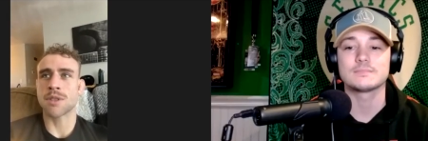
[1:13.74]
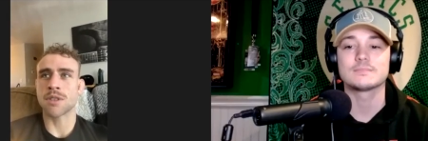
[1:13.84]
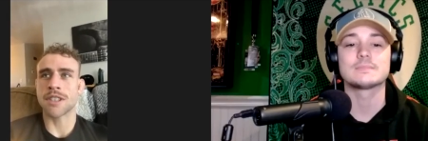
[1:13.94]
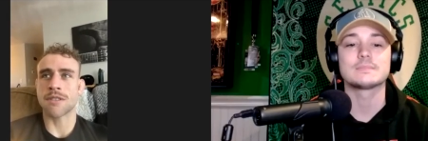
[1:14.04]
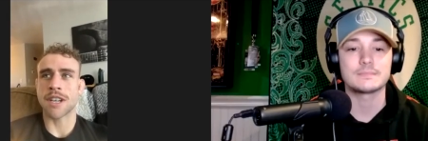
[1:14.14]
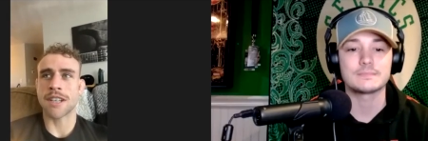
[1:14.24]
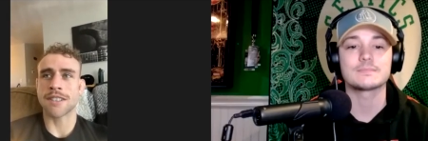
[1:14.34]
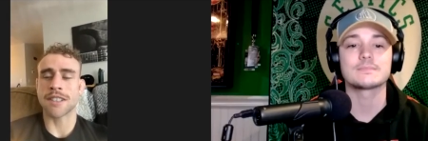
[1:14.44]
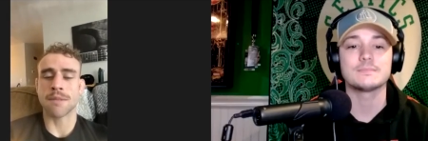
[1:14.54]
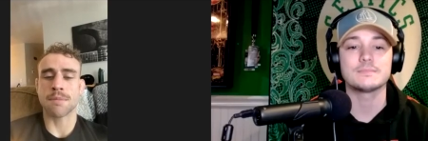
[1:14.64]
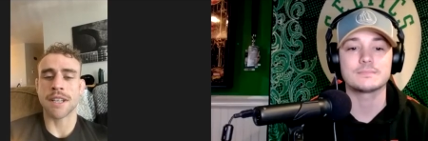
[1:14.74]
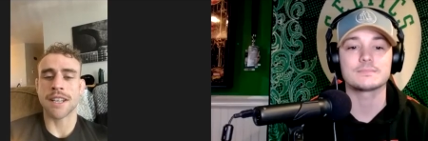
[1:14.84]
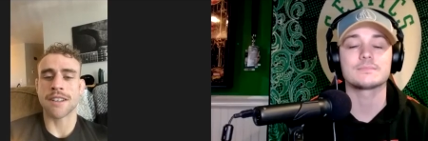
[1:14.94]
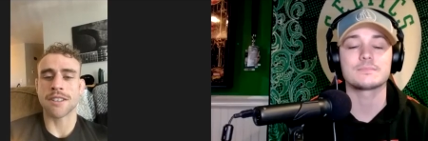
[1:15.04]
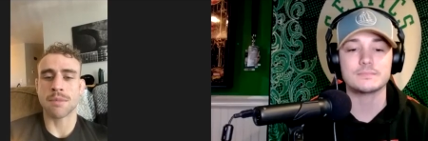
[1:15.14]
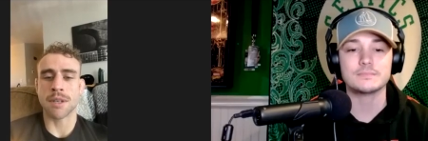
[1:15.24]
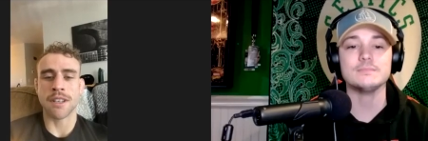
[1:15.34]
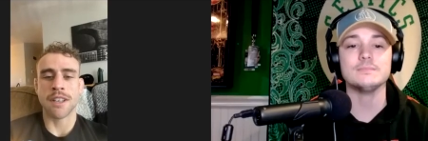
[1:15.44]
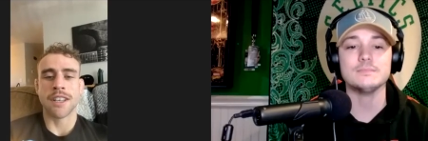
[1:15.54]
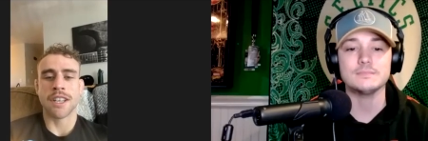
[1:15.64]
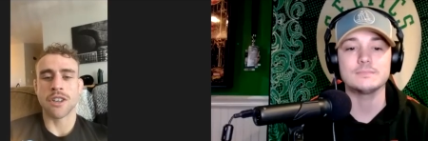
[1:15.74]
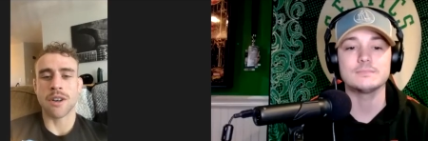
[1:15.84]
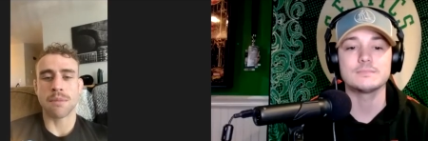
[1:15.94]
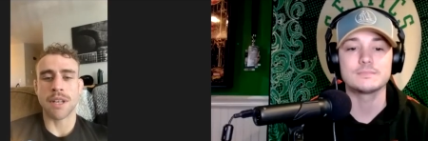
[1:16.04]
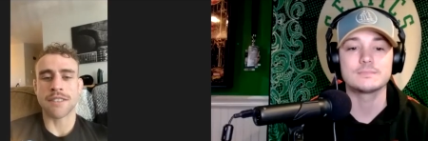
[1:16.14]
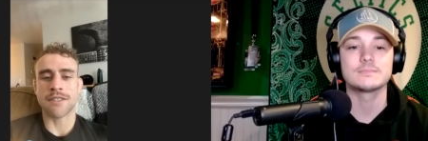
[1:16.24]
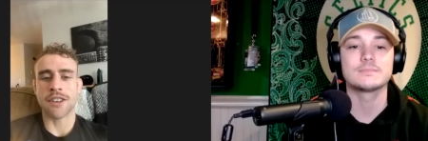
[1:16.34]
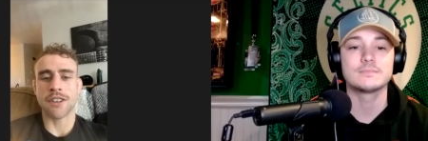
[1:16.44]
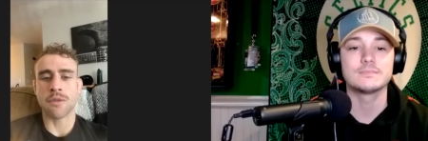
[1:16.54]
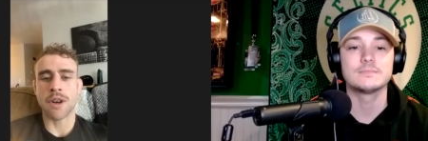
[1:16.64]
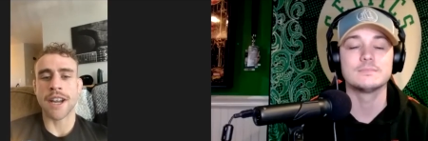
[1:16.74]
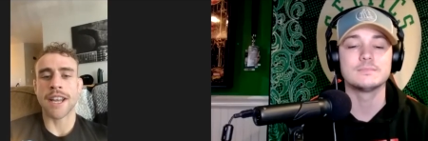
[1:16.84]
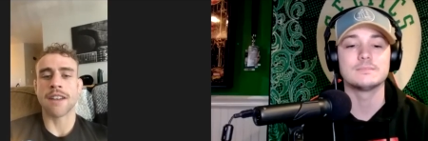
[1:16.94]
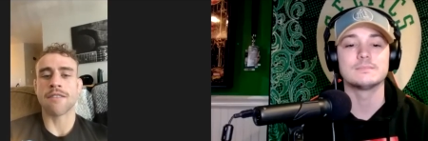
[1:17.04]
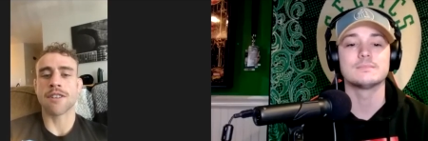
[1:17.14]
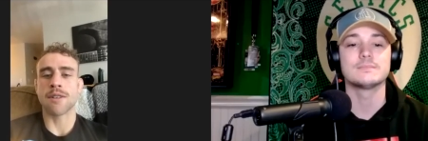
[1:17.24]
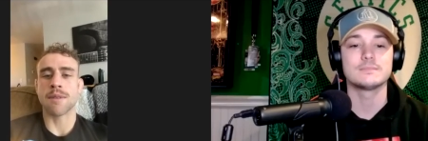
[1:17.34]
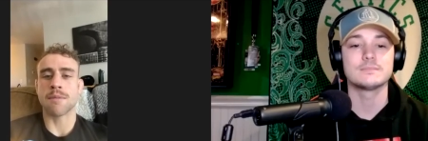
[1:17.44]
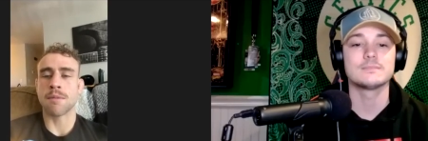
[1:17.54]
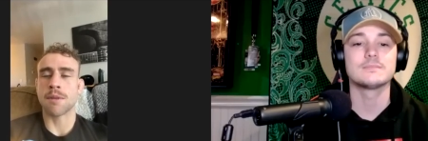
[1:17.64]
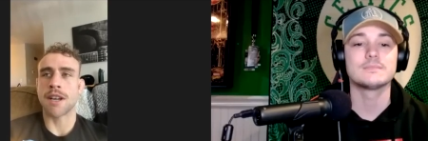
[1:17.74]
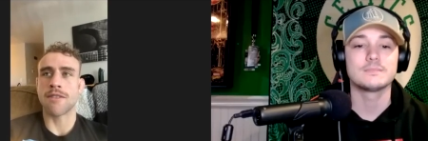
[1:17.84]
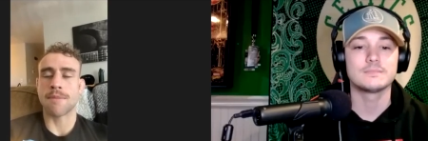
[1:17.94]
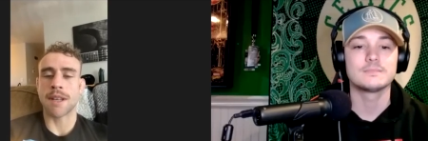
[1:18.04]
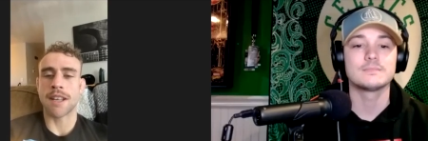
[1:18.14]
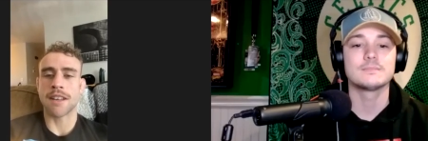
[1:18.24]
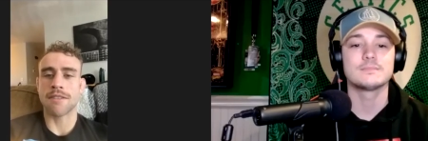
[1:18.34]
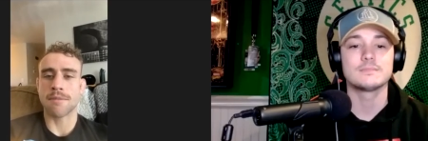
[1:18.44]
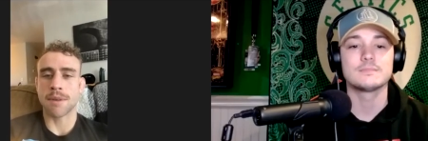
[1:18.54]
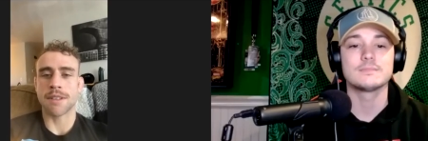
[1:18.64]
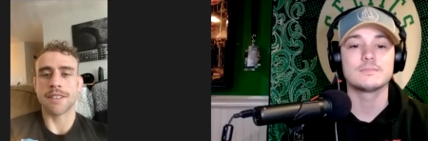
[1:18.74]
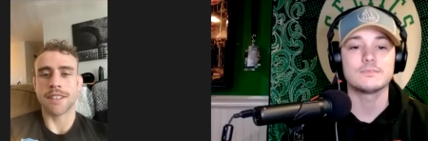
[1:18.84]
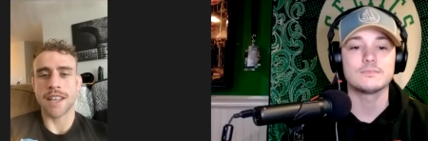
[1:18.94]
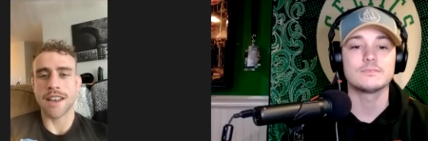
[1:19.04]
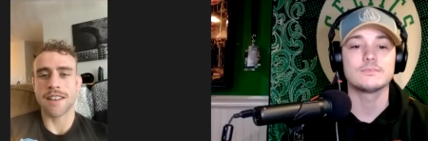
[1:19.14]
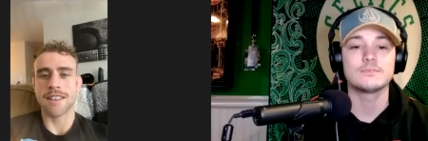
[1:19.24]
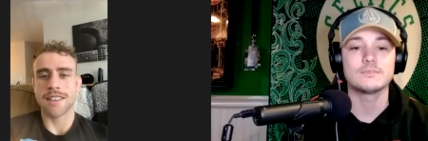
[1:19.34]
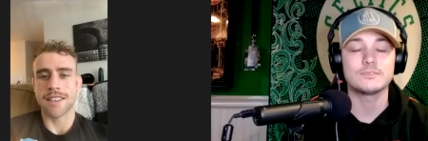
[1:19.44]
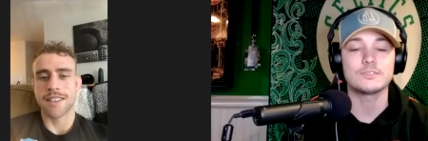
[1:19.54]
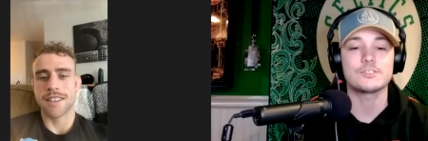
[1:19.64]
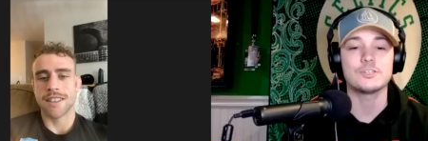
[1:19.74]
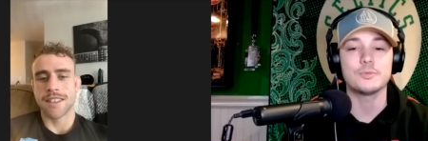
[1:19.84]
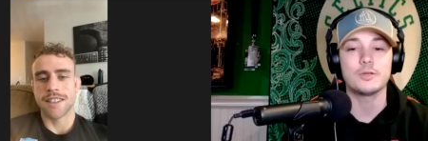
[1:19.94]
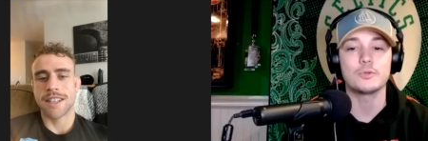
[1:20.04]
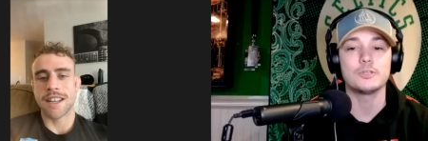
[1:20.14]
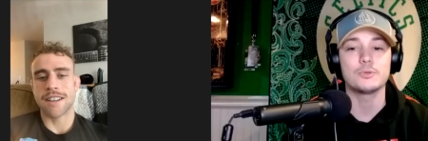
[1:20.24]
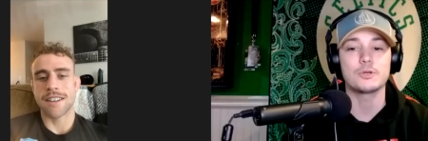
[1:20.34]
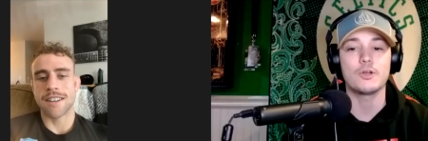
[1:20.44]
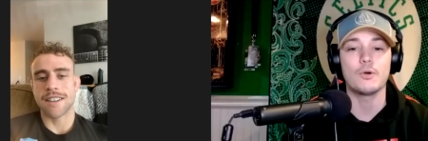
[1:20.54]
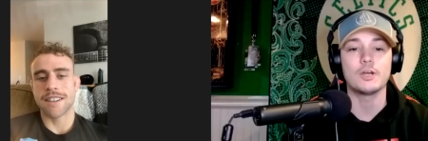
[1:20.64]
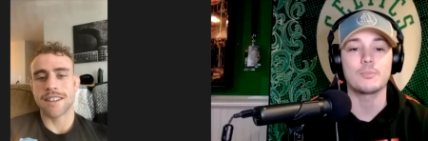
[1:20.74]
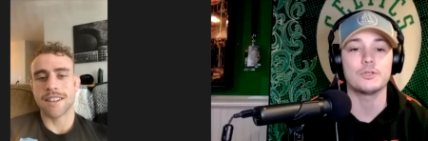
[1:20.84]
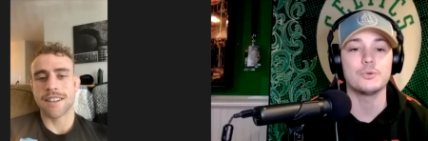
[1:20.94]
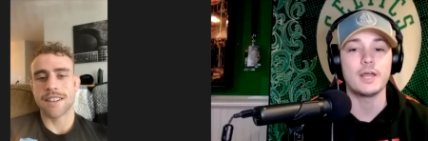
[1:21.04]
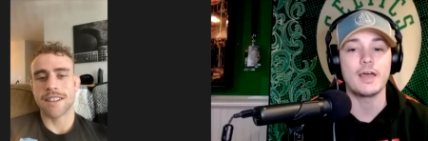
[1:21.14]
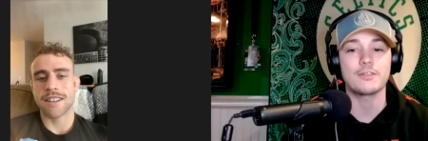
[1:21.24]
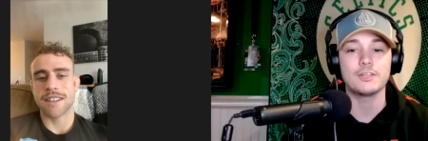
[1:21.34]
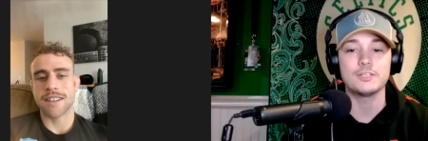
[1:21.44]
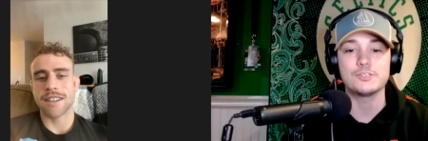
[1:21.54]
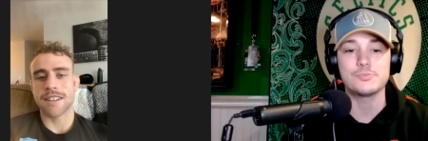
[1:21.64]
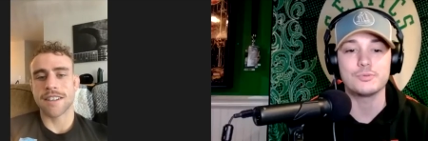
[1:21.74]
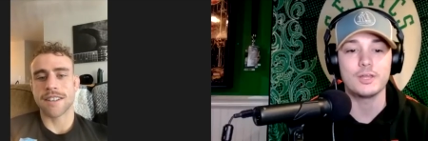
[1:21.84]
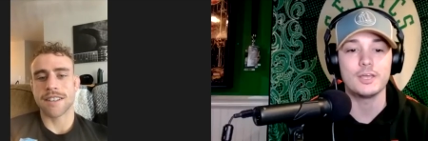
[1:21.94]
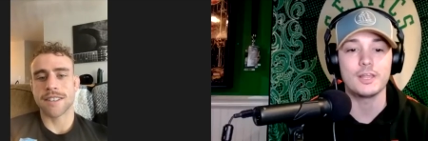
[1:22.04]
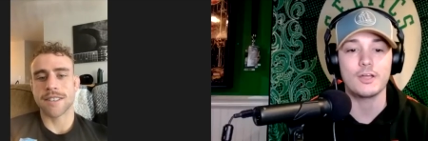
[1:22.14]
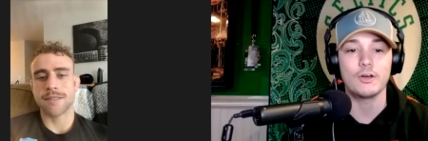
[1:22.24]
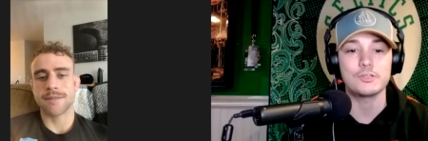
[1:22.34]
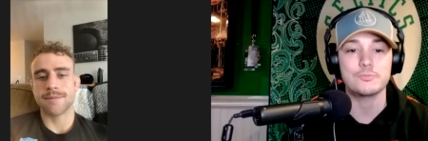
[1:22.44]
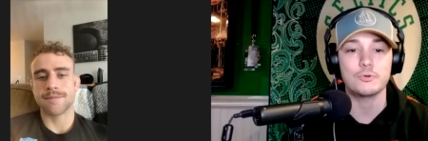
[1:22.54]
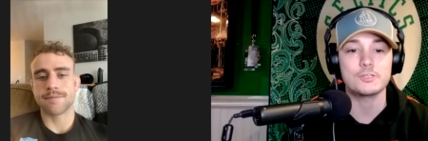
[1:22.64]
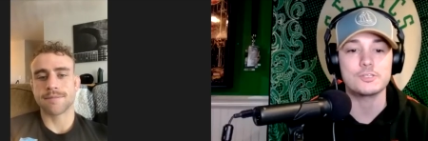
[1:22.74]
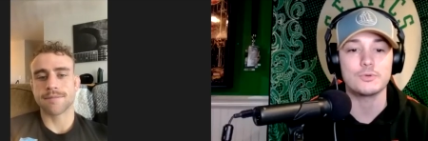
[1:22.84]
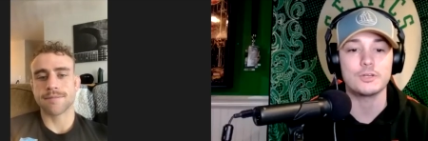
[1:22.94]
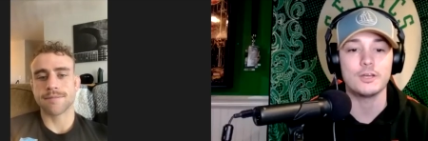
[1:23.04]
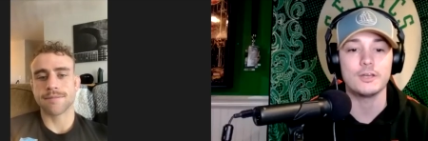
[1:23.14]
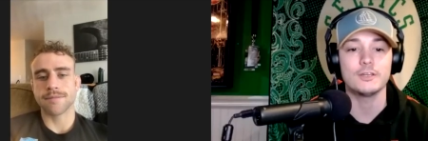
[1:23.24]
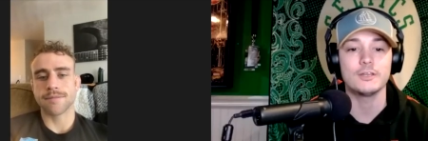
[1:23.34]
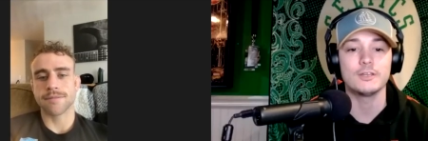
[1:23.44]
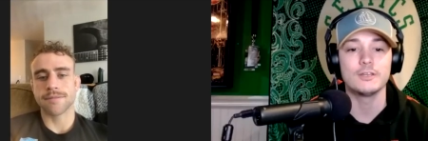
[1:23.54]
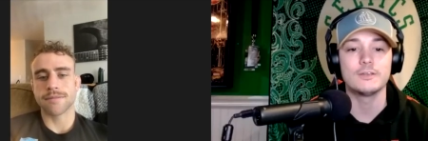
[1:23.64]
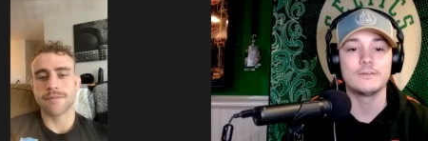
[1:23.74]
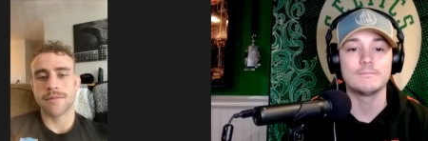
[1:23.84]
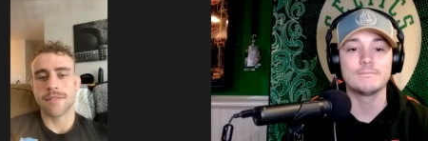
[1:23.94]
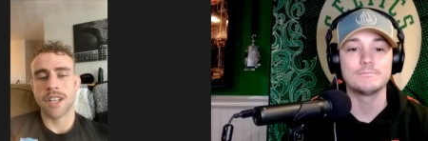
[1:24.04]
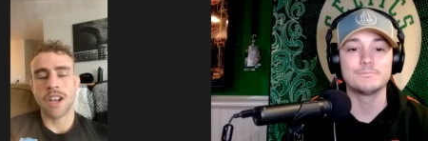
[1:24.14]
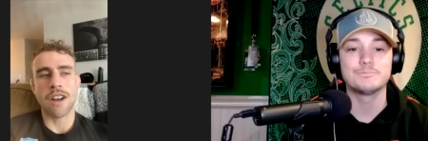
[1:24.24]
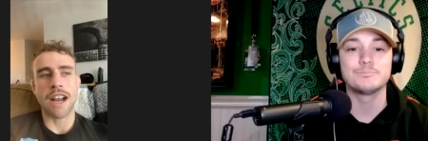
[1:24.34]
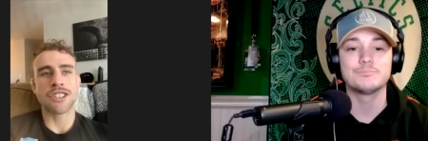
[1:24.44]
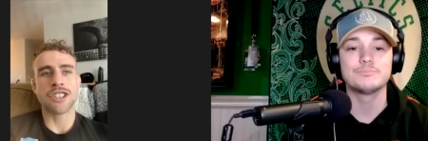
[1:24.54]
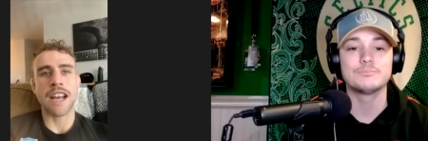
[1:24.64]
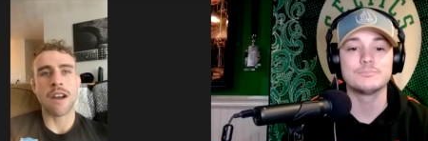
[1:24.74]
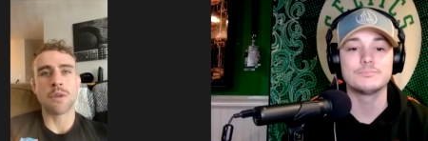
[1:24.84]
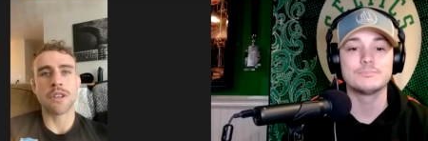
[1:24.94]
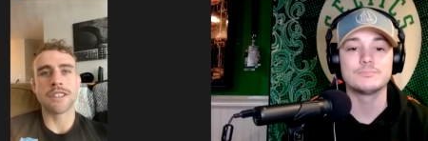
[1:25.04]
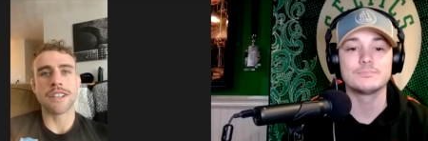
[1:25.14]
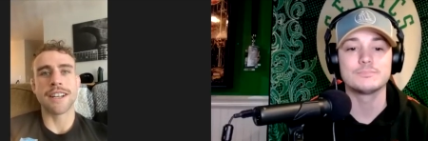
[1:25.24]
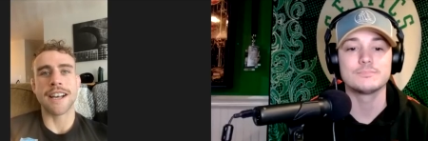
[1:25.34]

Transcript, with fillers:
Speaker 1: stories. Everyone has their up and downs, but, you know, I'm blessed for where I came from, the people I have in my life. But yeah,
Speaker 2: for sure, man. When you were growing up, were you an athlete? Did you play like all the sports and whatnot?
Speaker 1: No, actually, I wasn't an